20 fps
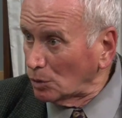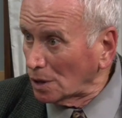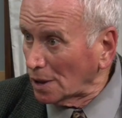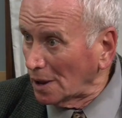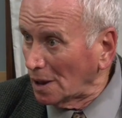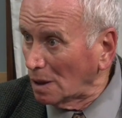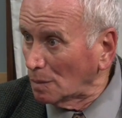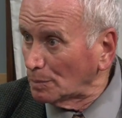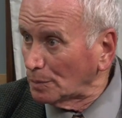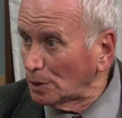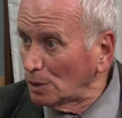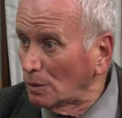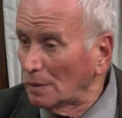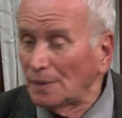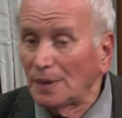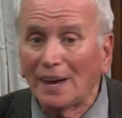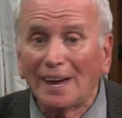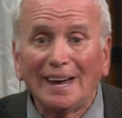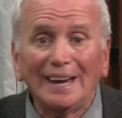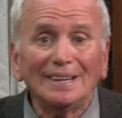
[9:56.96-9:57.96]
help you,
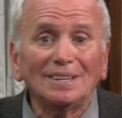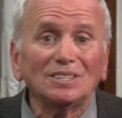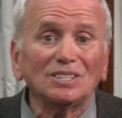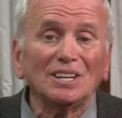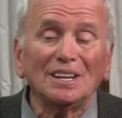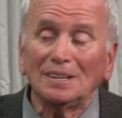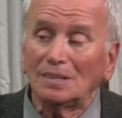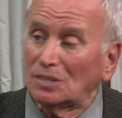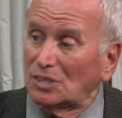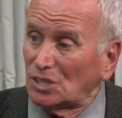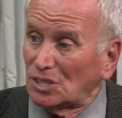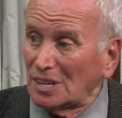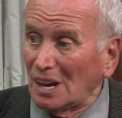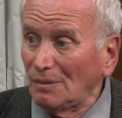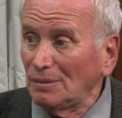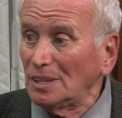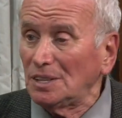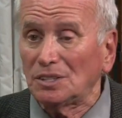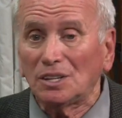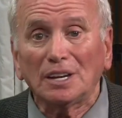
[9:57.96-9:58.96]
and the
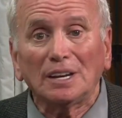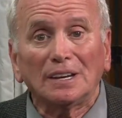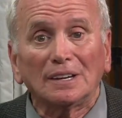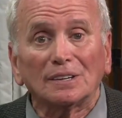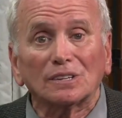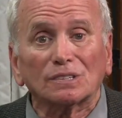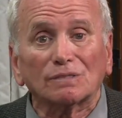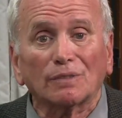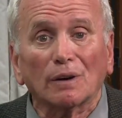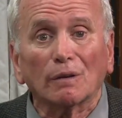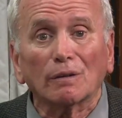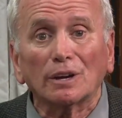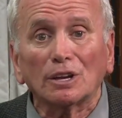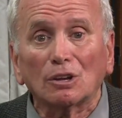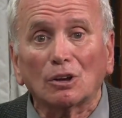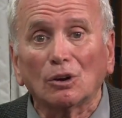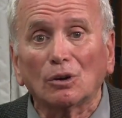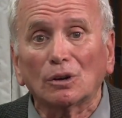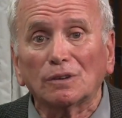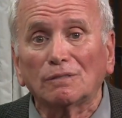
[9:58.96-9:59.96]
1870 is very
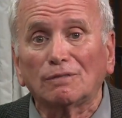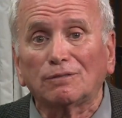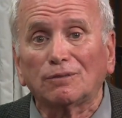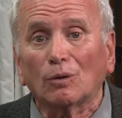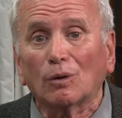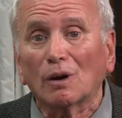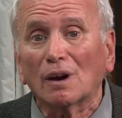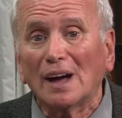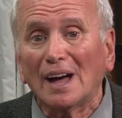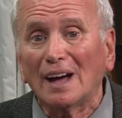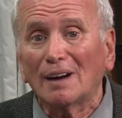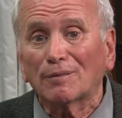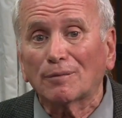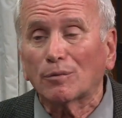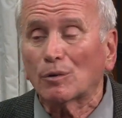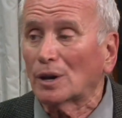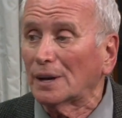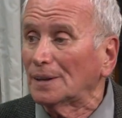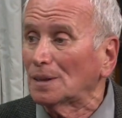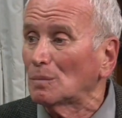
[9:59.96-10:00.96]
good for
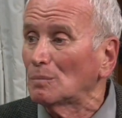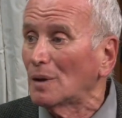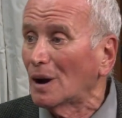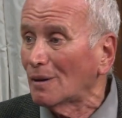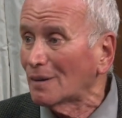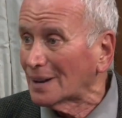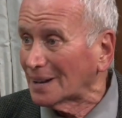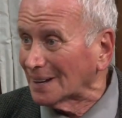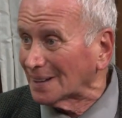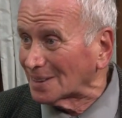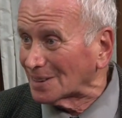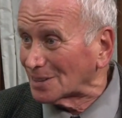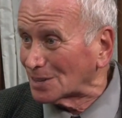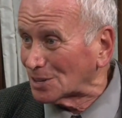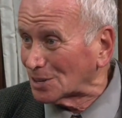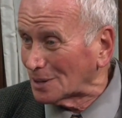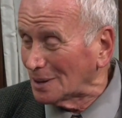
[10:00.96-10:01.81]
African Americans.